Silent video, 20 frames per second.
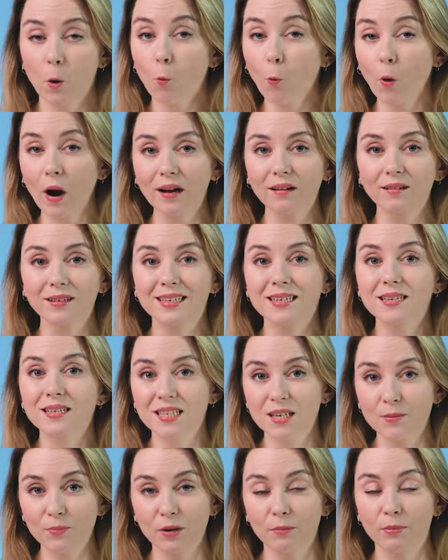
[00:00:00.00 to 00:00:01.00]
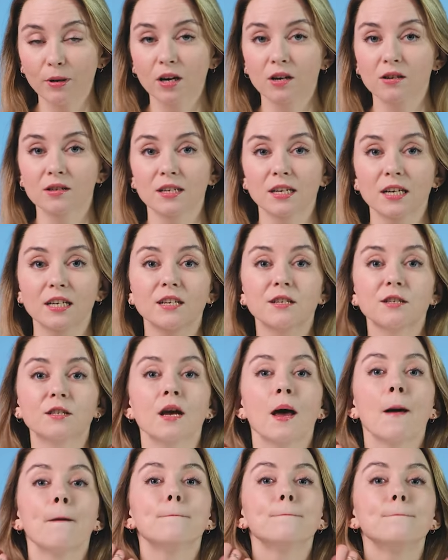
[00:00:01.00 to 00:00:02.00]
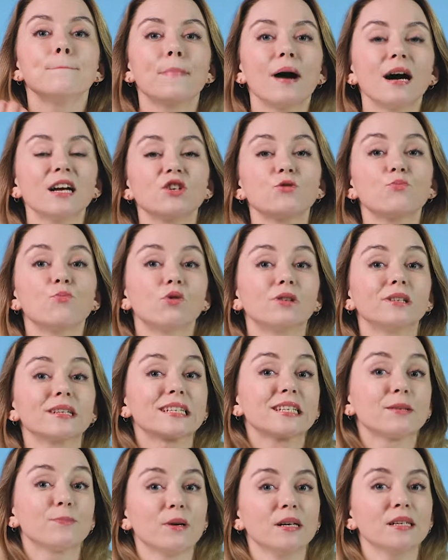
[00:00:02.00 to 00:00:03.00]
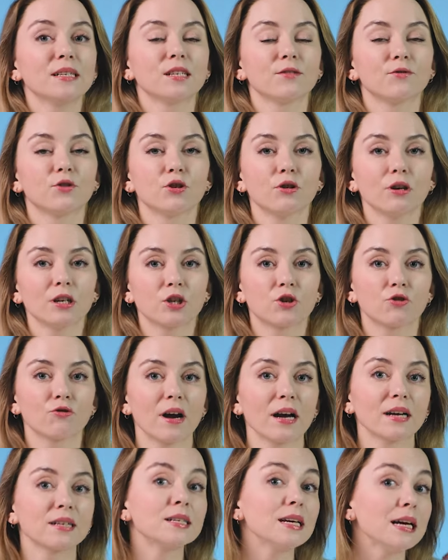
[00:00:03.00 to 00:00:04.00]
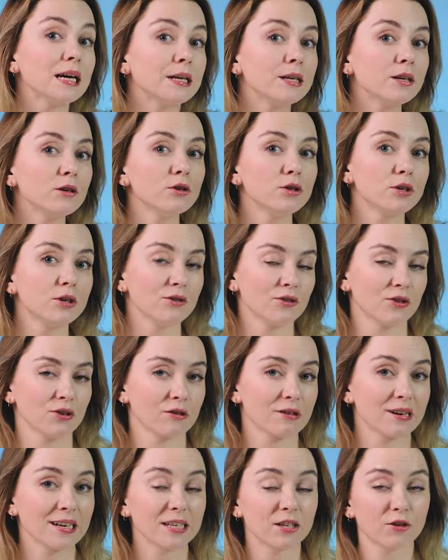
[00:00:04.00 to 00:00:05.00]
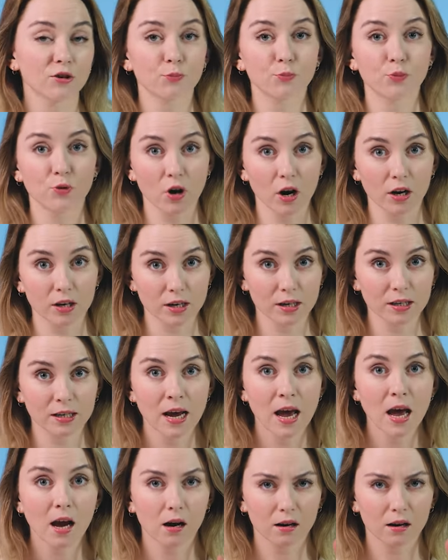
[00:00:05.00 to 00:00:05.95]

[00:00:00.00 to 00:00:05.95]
Well, simply because it is much more expensive to attract a new user into a product,